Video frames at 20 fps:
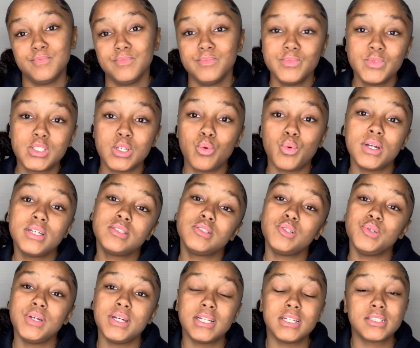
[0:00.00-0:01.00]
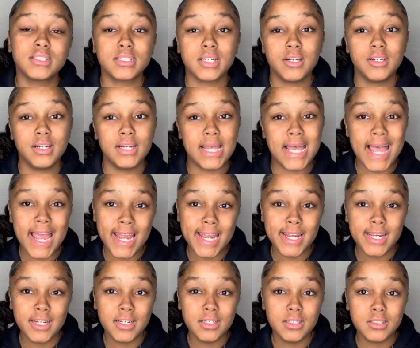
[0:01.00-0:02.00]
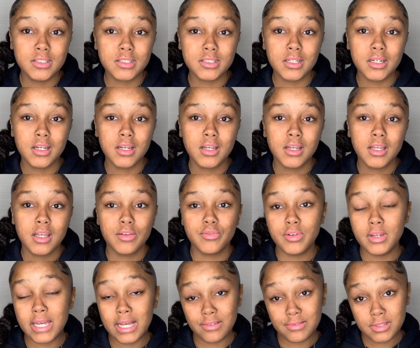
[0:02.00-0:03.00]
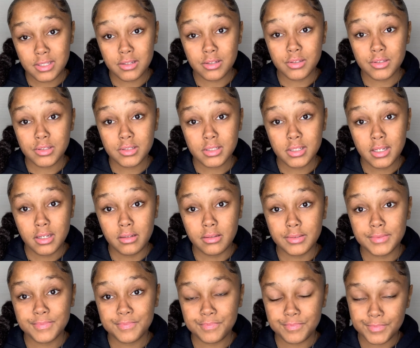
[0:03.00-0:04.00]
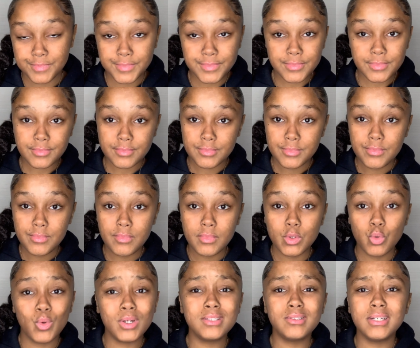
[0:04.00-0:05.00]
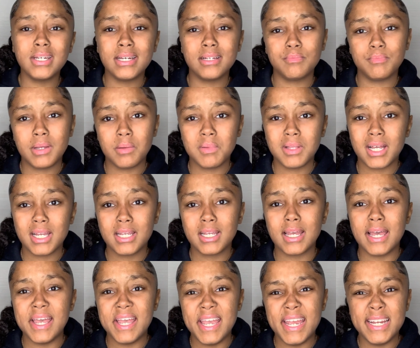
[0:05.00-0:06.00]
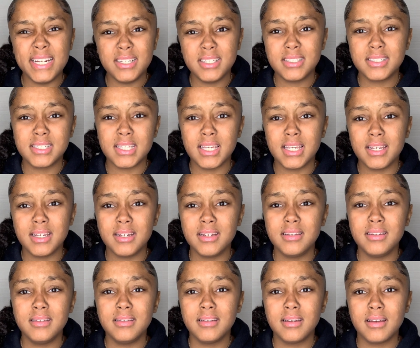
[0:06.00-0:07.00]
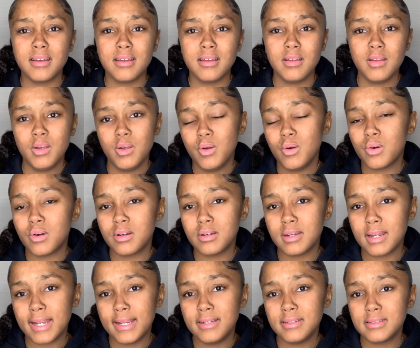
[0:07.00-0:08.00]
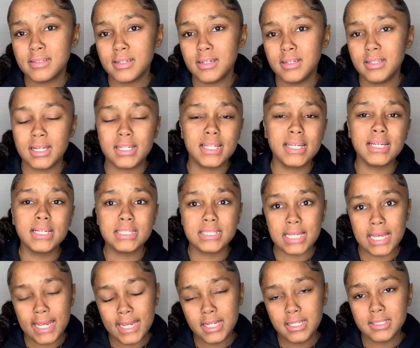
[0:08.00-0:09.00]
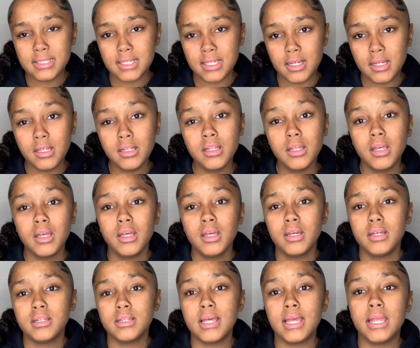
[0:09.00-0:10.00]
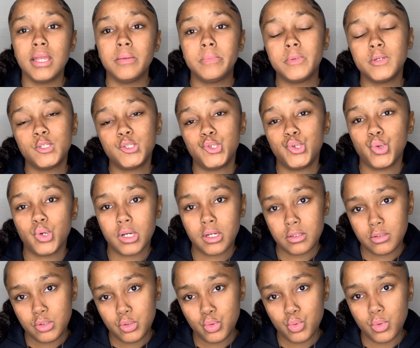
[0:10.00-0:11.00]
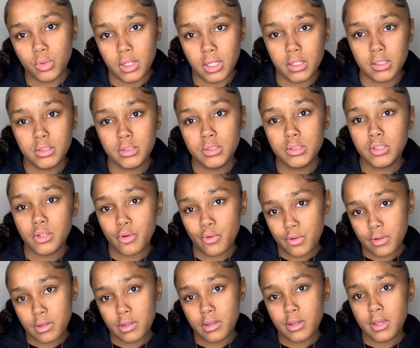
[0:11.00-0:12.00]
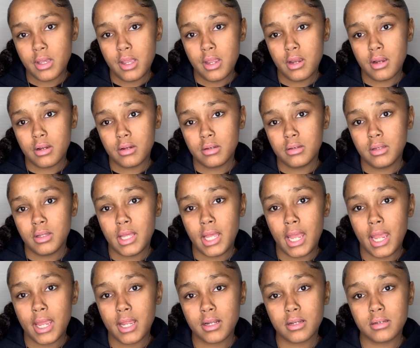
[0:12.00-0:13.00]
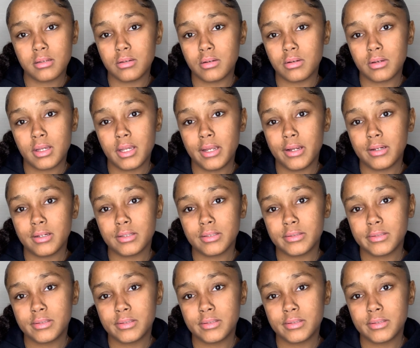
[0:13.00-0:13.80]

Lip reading: So once you hit a certain age, if you have sickle cell, once you hit maybe like 18 or 19, I think it's 18, they push you on to adult care. And adult care is,